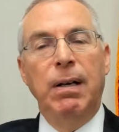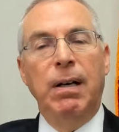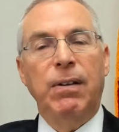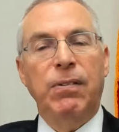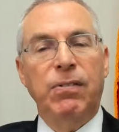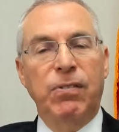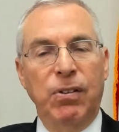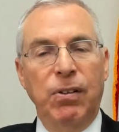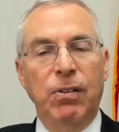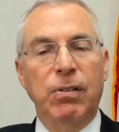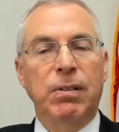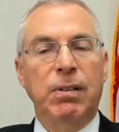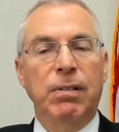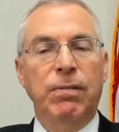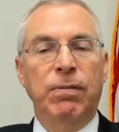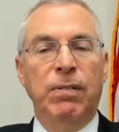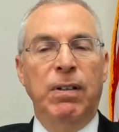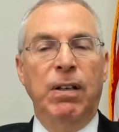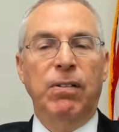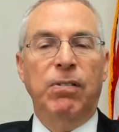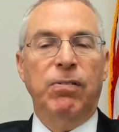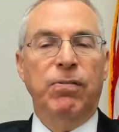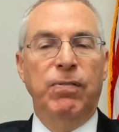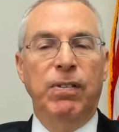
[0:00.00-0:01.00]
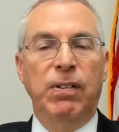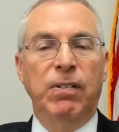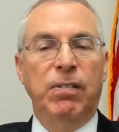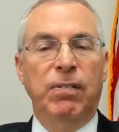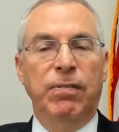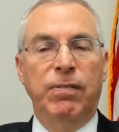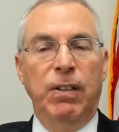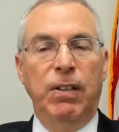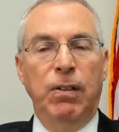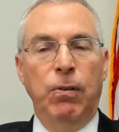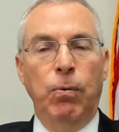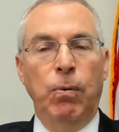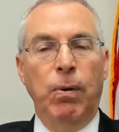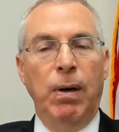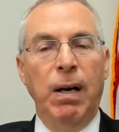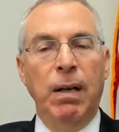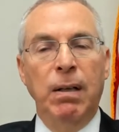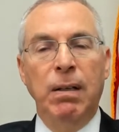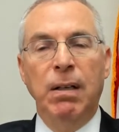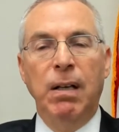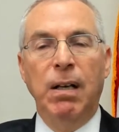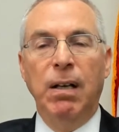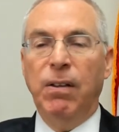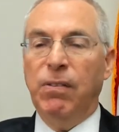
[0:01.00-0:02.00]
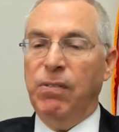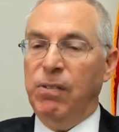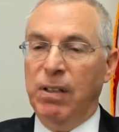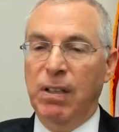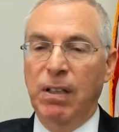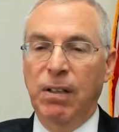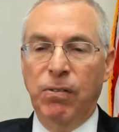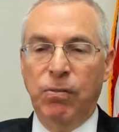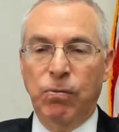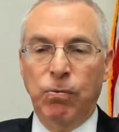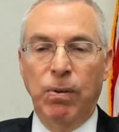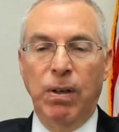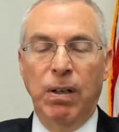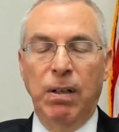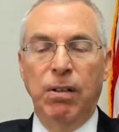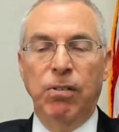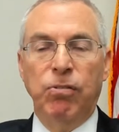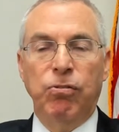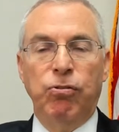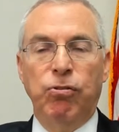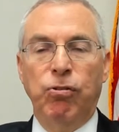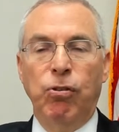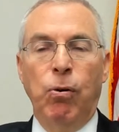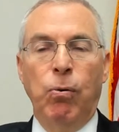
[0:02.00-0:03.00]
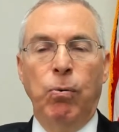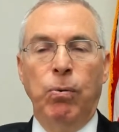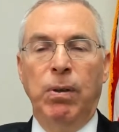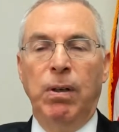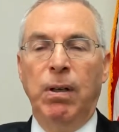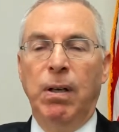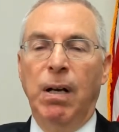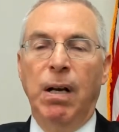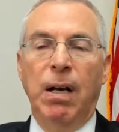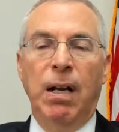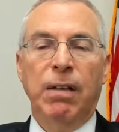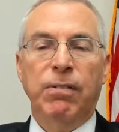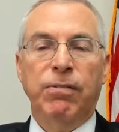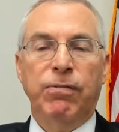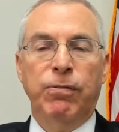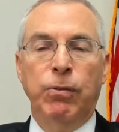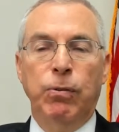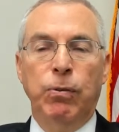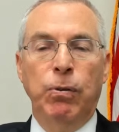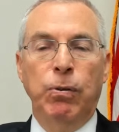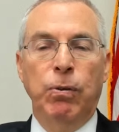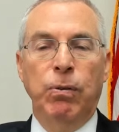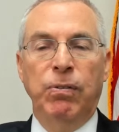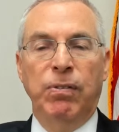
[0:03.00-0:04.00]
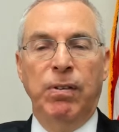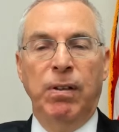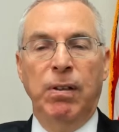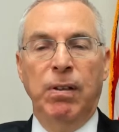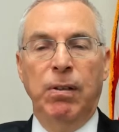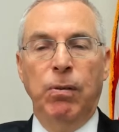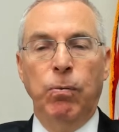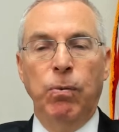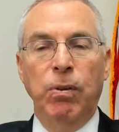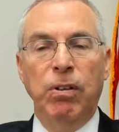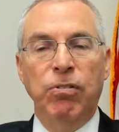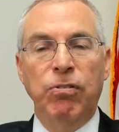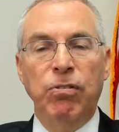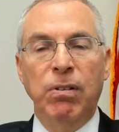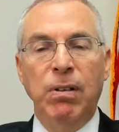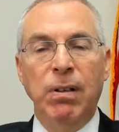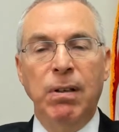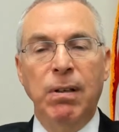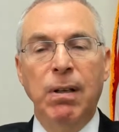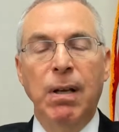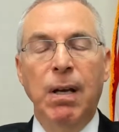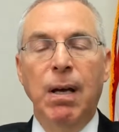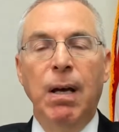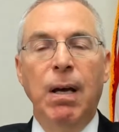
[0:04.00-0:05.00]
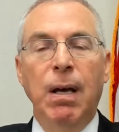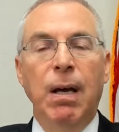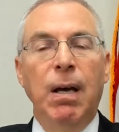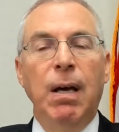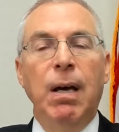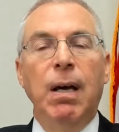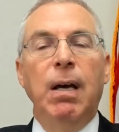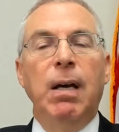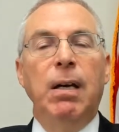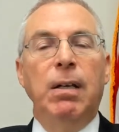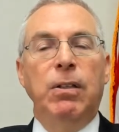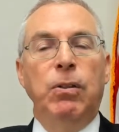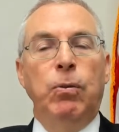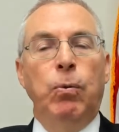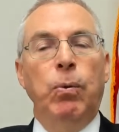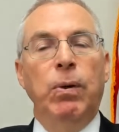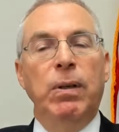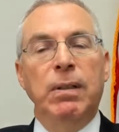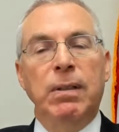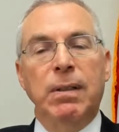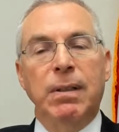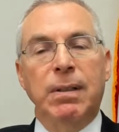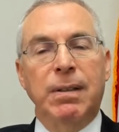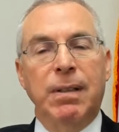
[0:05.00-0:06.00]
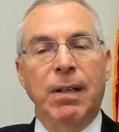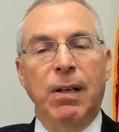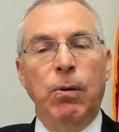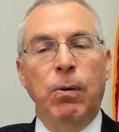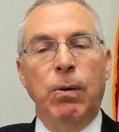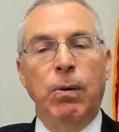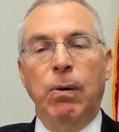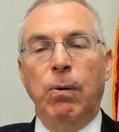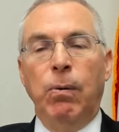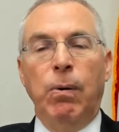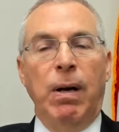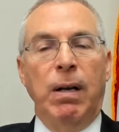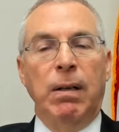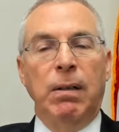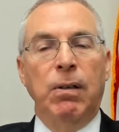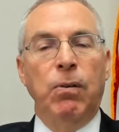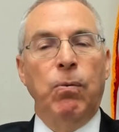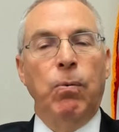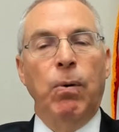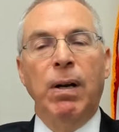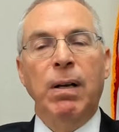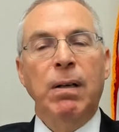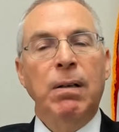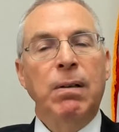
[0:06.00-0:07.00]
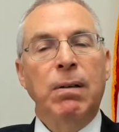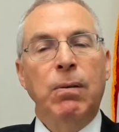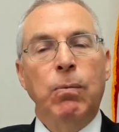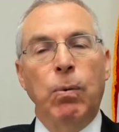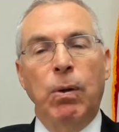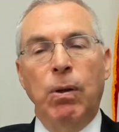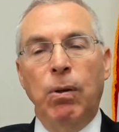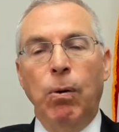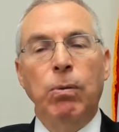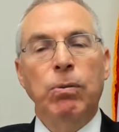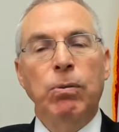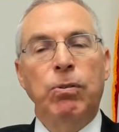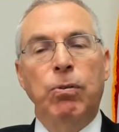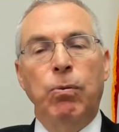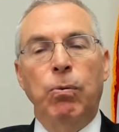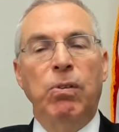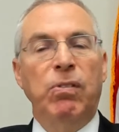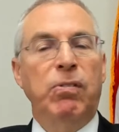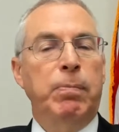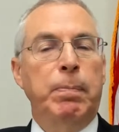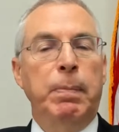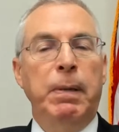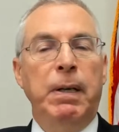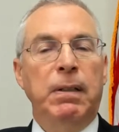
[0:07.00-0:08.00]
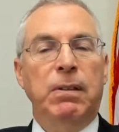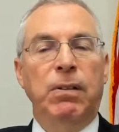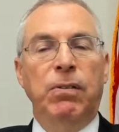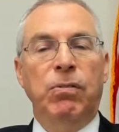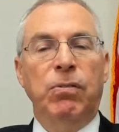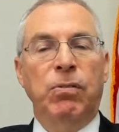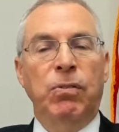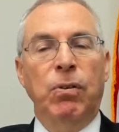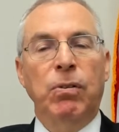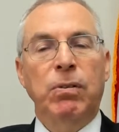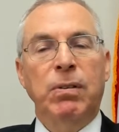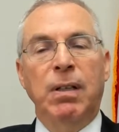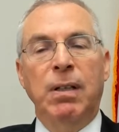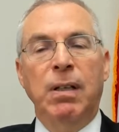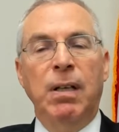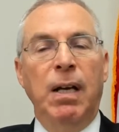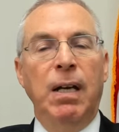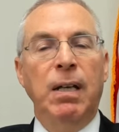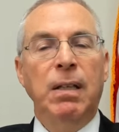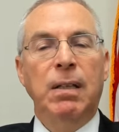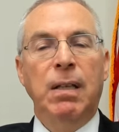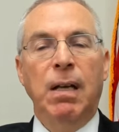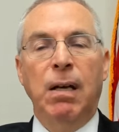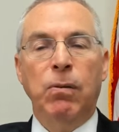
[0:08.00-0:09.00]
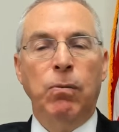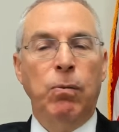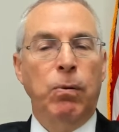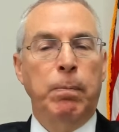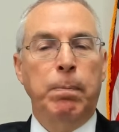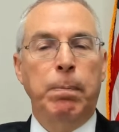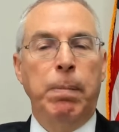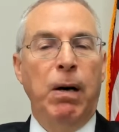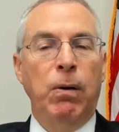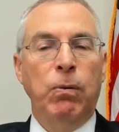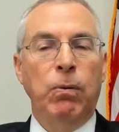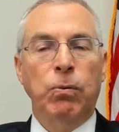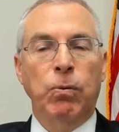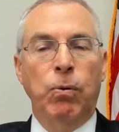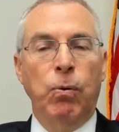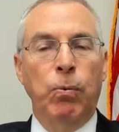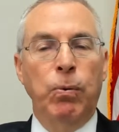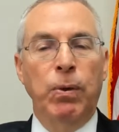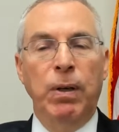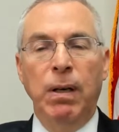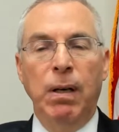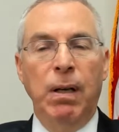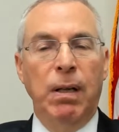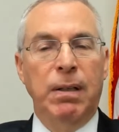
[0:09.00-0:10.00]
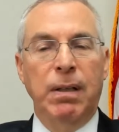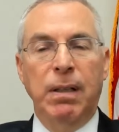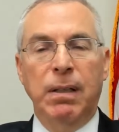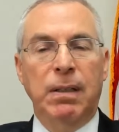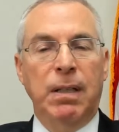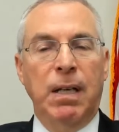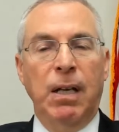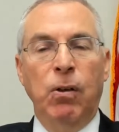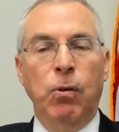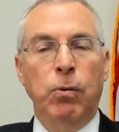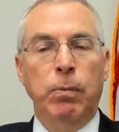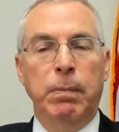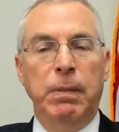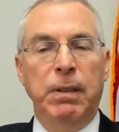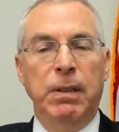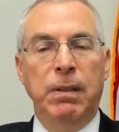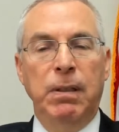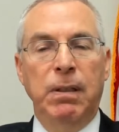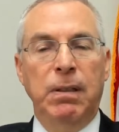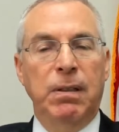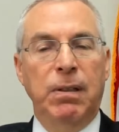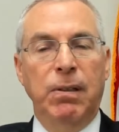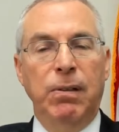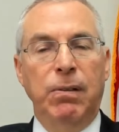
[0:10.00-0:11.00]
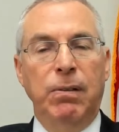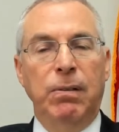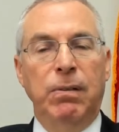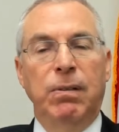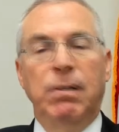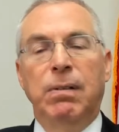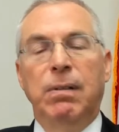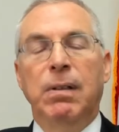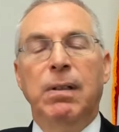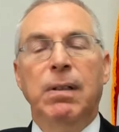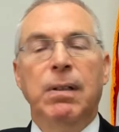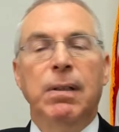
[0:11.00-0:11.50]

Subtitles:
assertiveness vis-a-vis Iran, as Israel has shown in the last few years in the region, you will deter Iran. Iran, with all due respect, is not an 800-pound gorilla that cannot be deterred.